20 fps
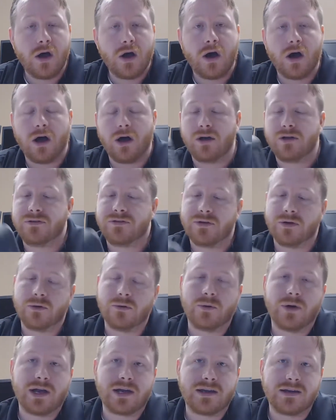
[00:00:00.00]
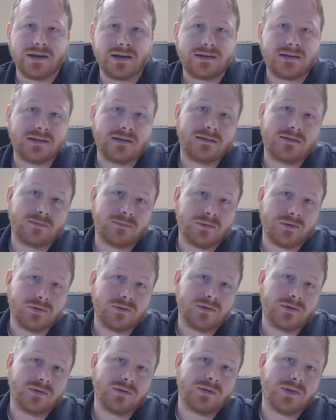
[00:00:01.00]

Also, I connected it to Bluetooth,